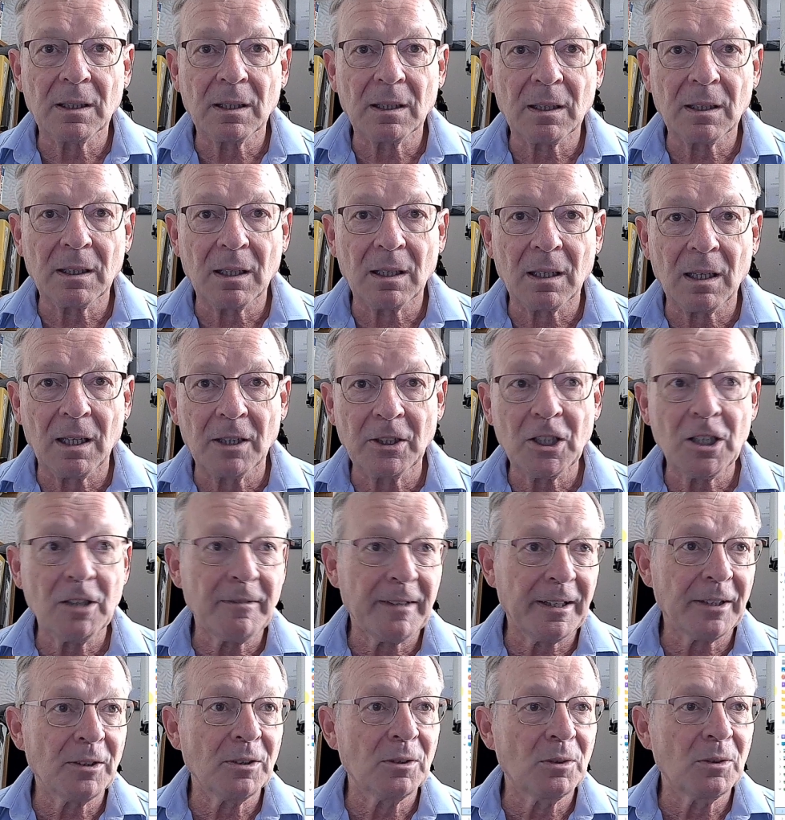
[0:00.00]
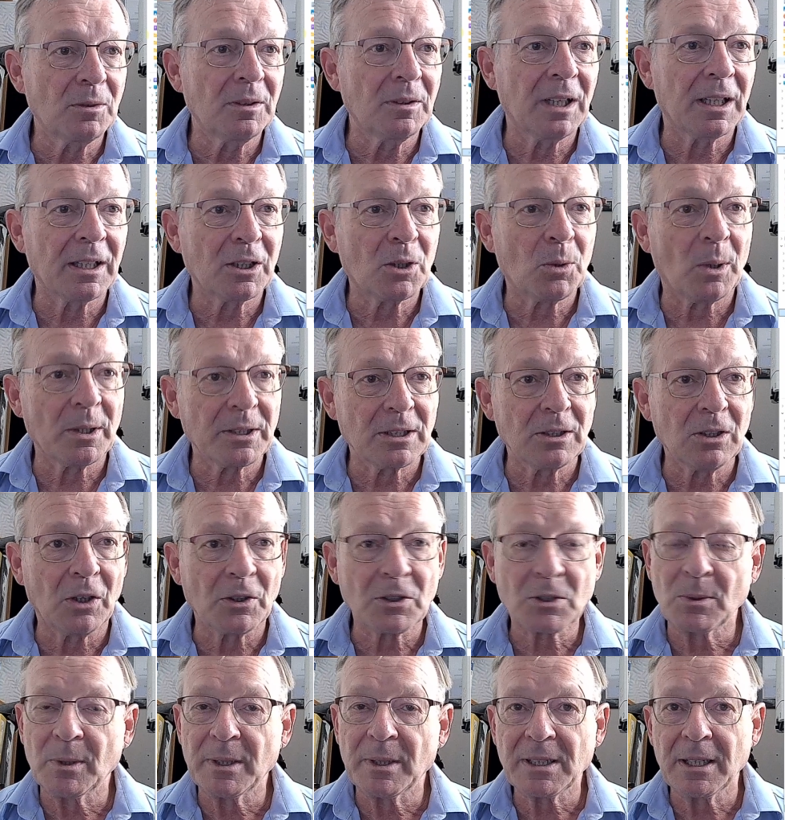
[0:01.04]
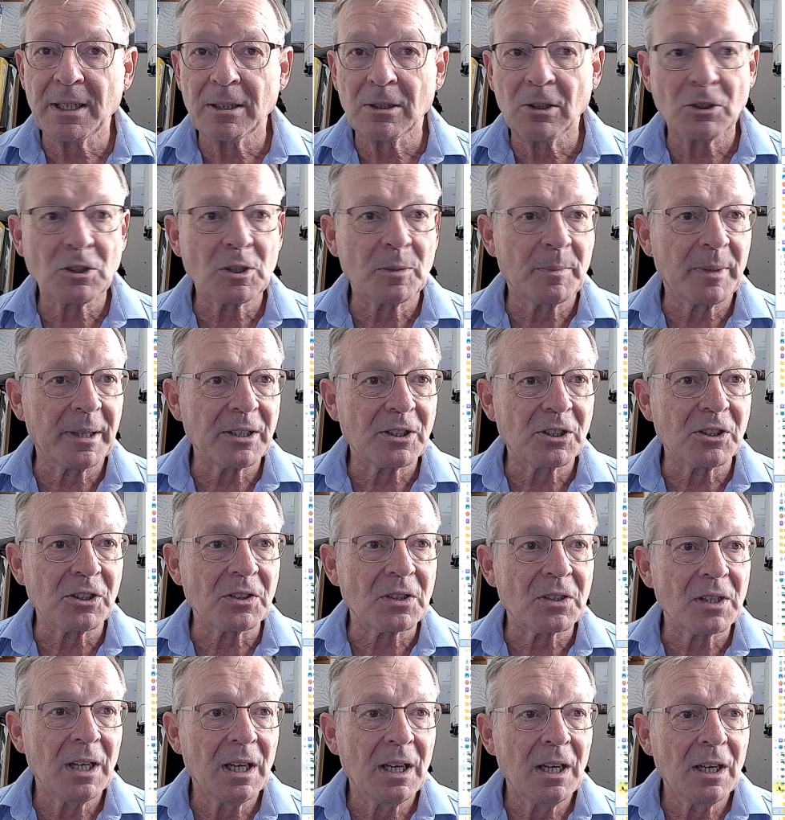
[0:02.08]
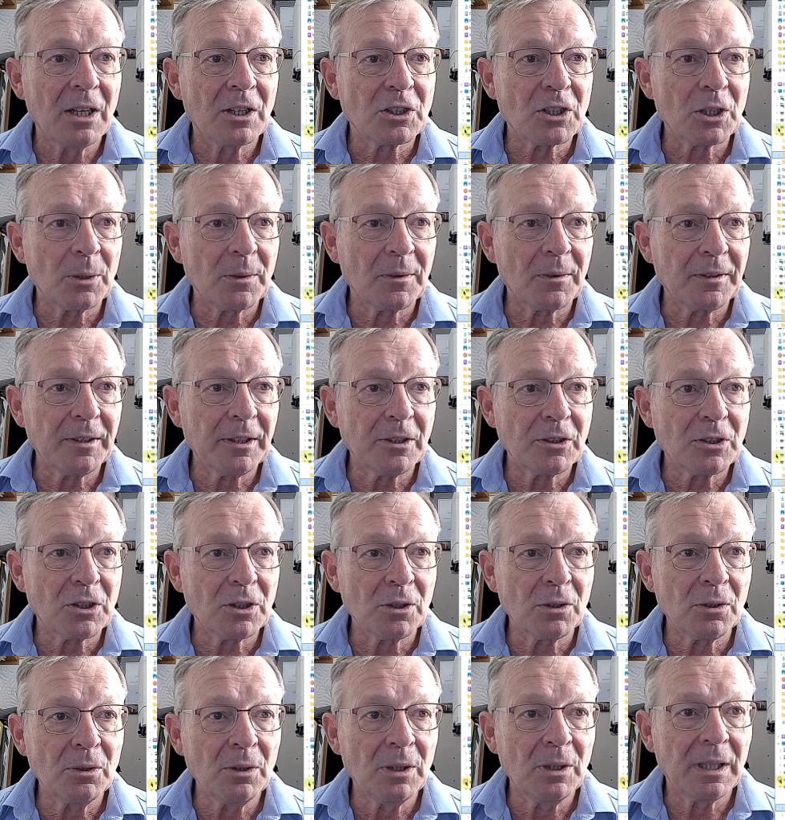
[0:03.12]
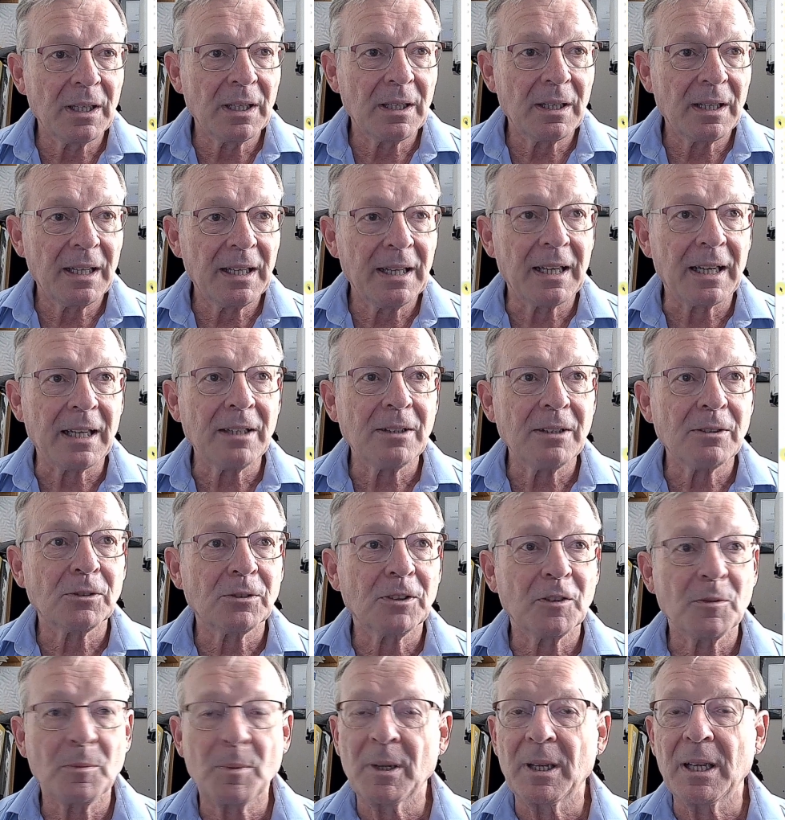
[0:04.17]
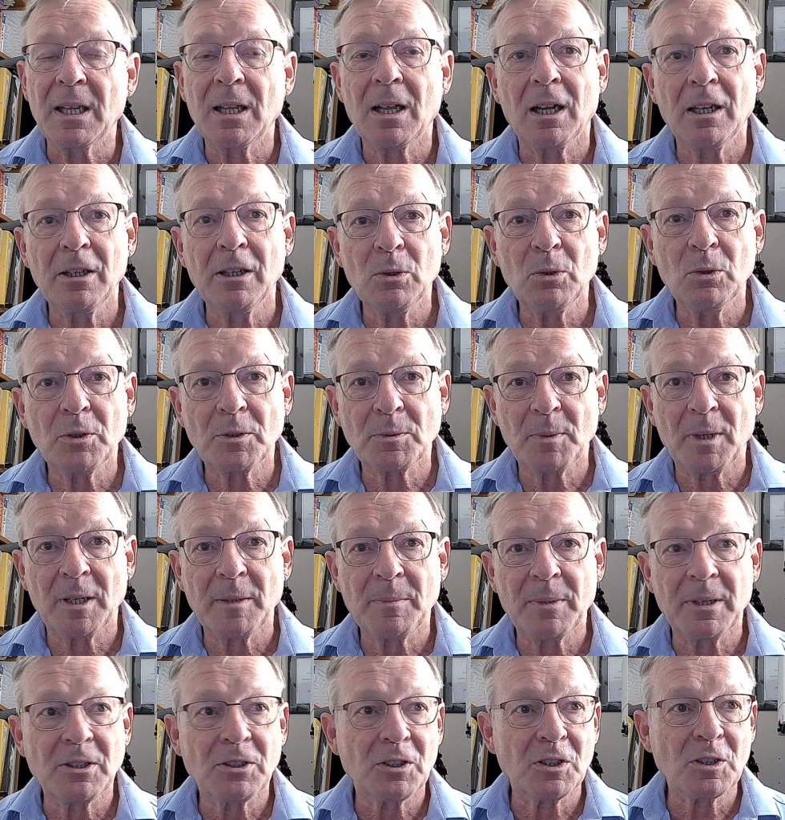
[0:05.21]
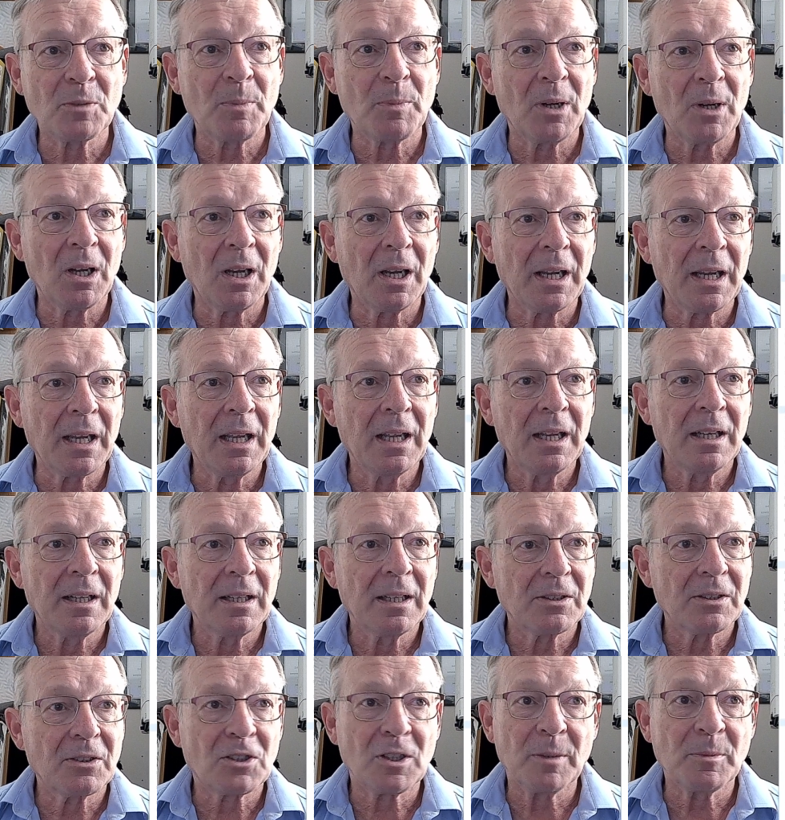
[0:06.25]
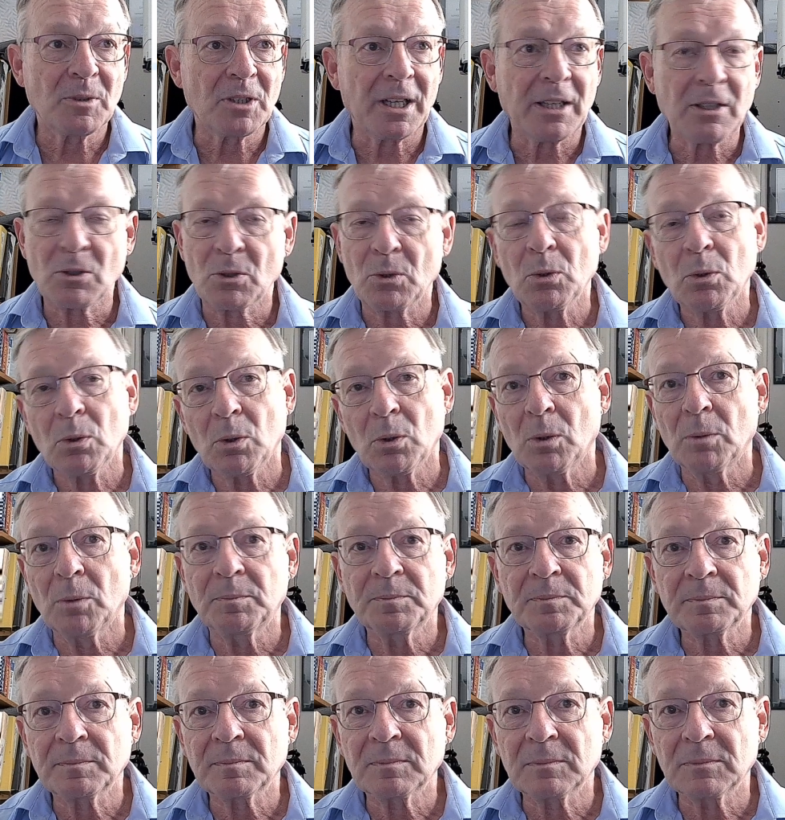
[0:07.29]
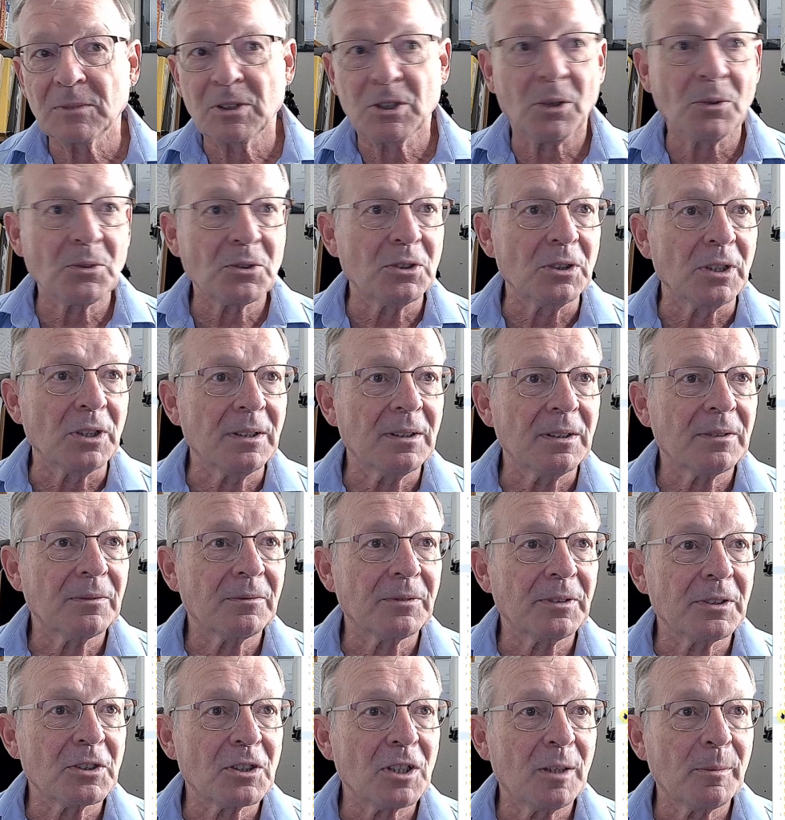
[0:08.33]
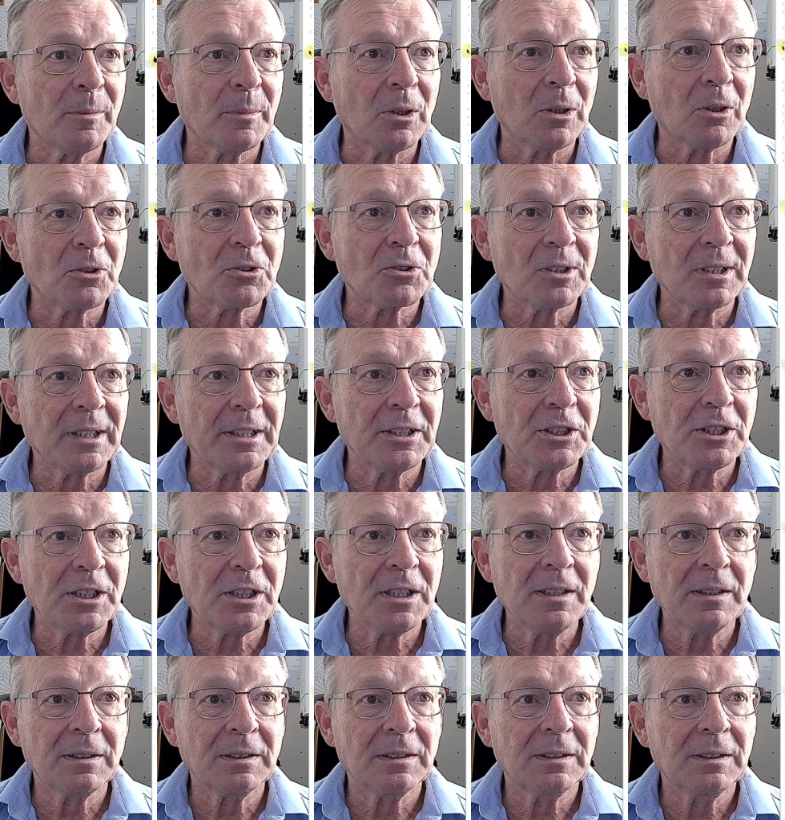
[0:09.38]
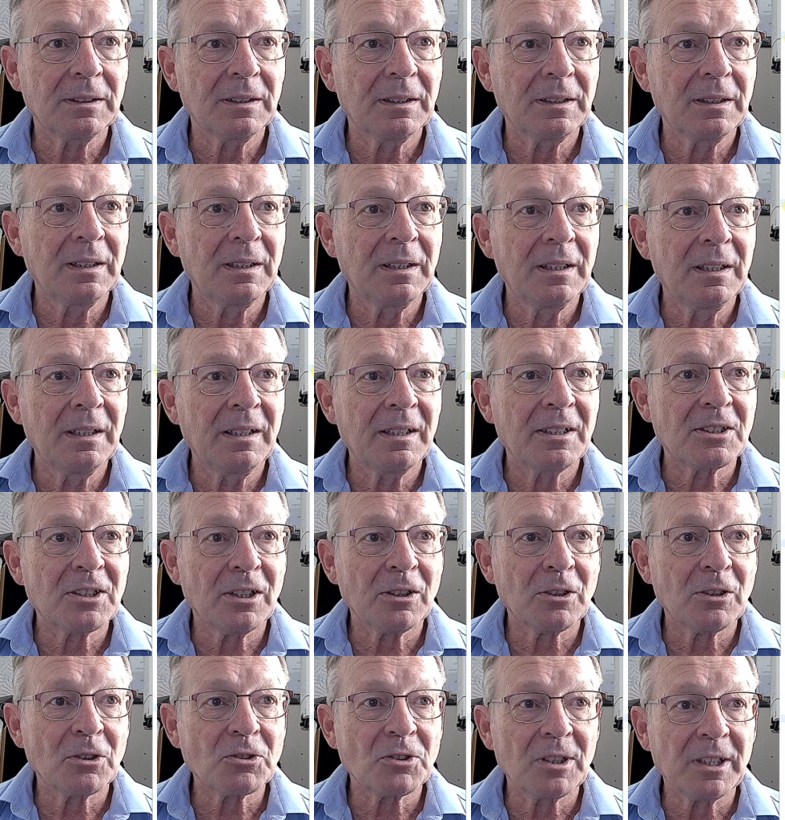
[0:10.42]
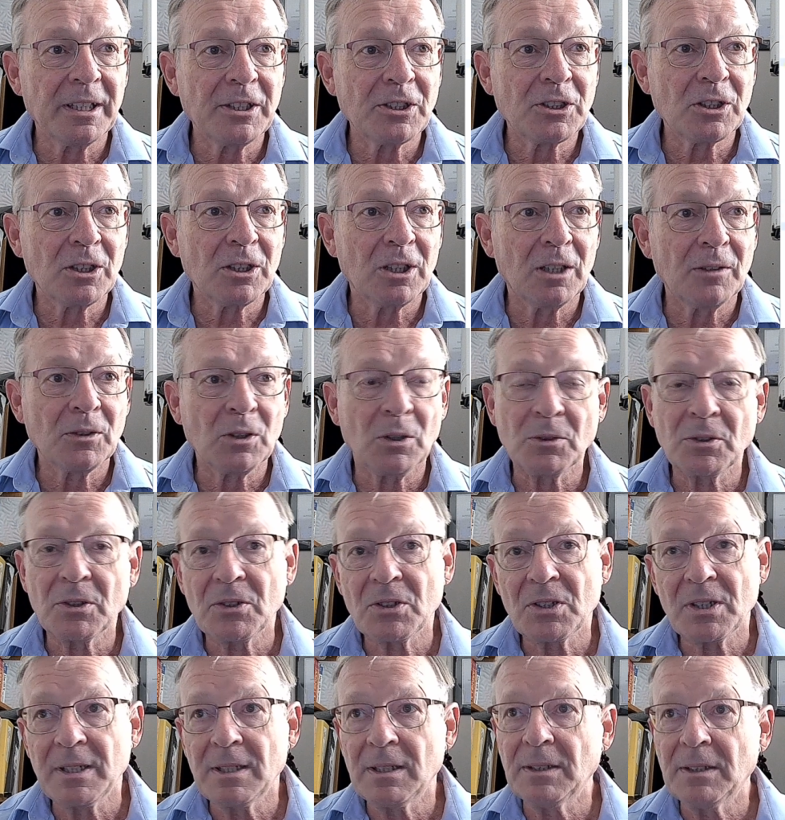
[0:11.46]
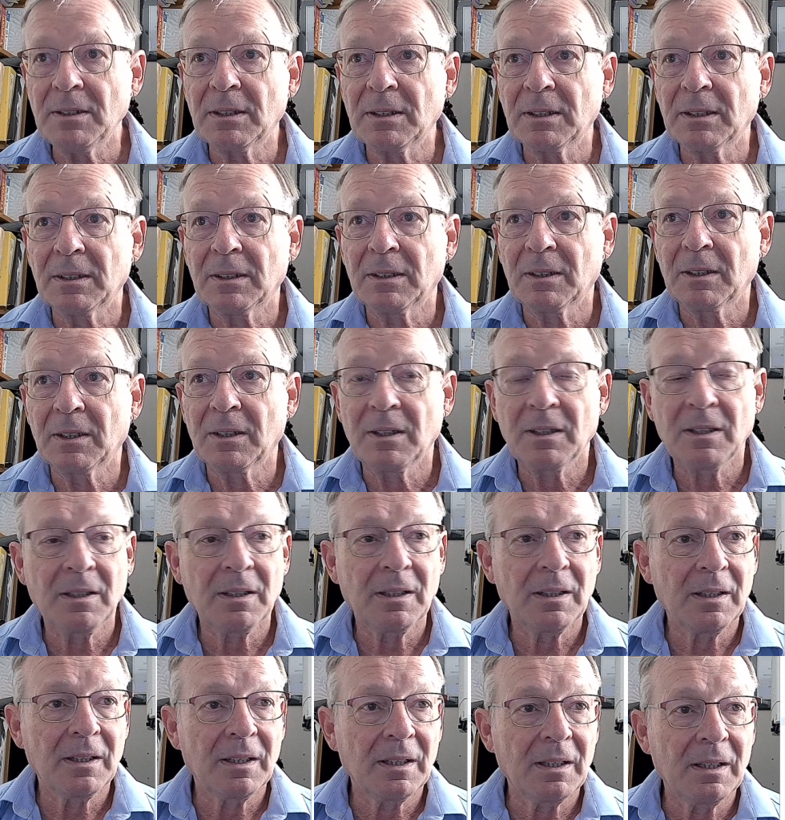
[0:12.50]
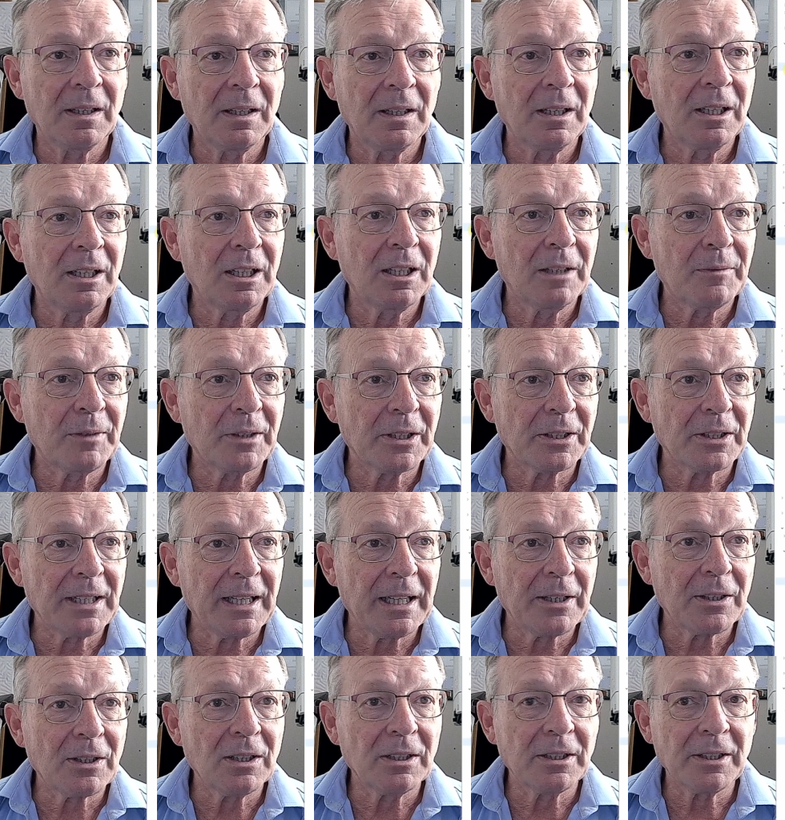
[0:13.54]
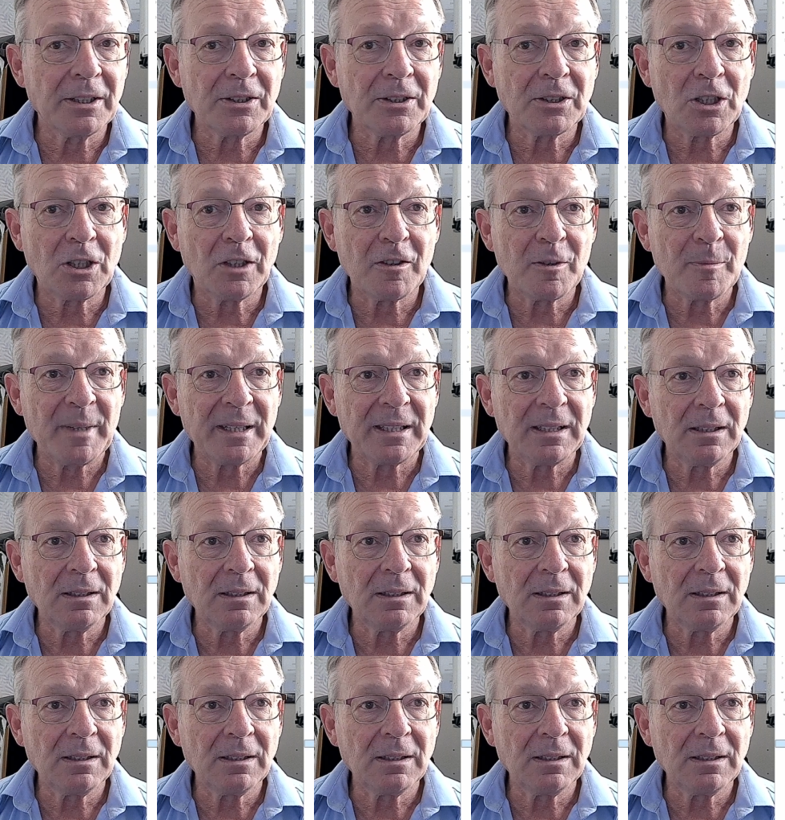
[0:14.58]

go around quite a lot, so I take lots of pictures. So if I go to here, drive P, I organise my pictures by subject or continent. For example, Australasia. Inside Australasia I've got New Zealand. If I go down, I go to Coromandel,